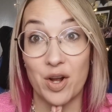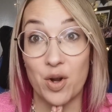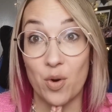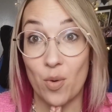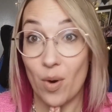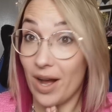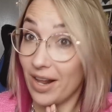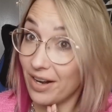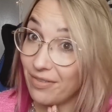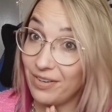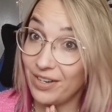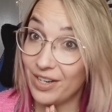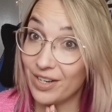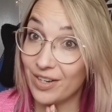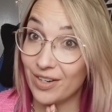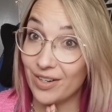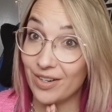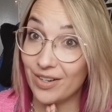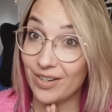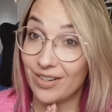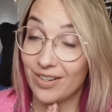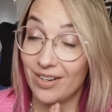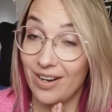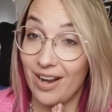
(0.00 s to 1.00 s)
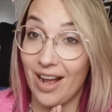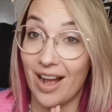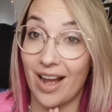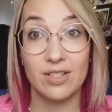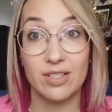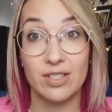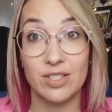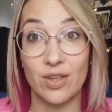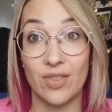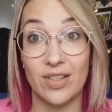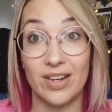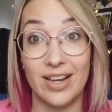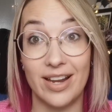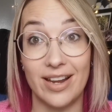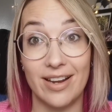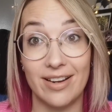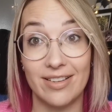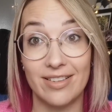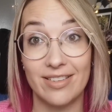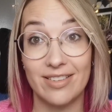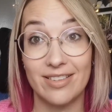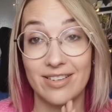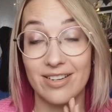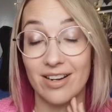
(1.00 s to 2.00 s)
Quite a few. So the
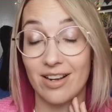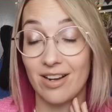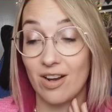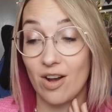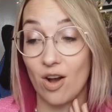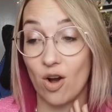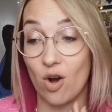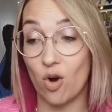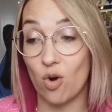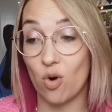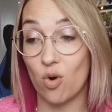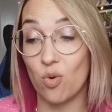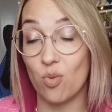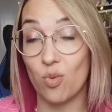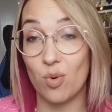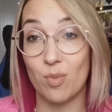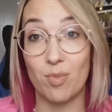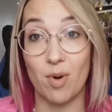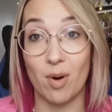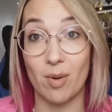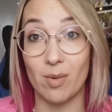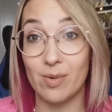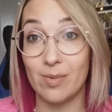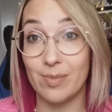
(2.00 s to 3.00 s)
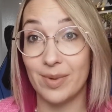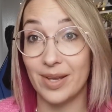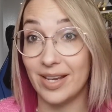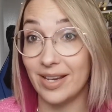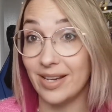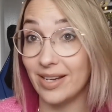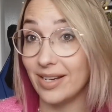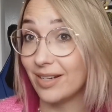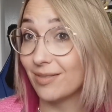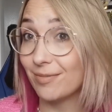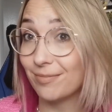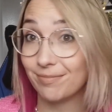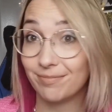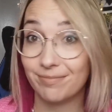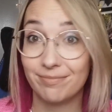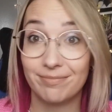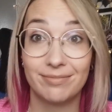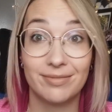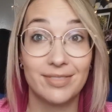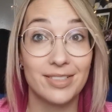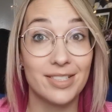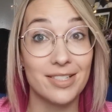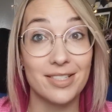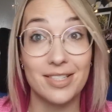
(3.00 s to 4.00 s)
next haul will probably be
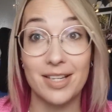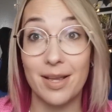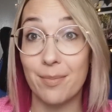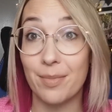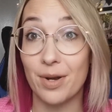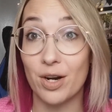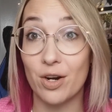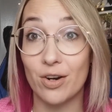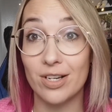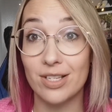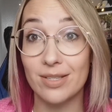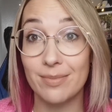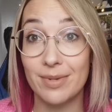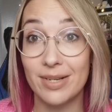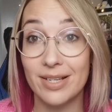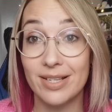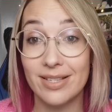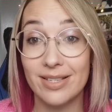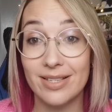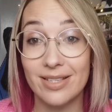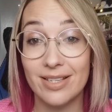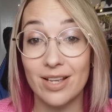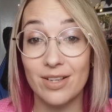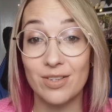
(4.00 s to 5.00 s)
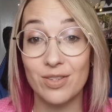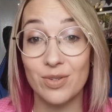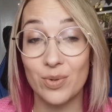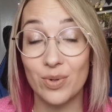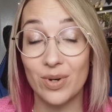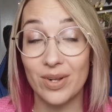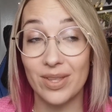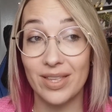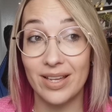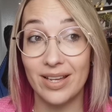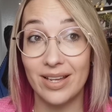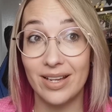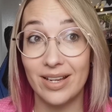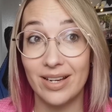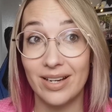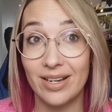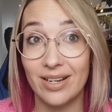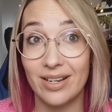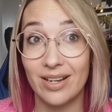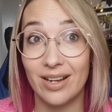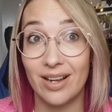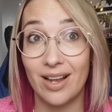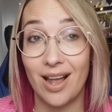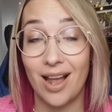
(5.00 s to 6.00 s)
December, Christmas sort of
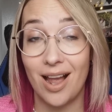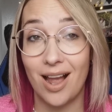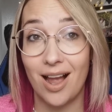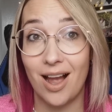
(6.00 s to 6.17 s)
thing.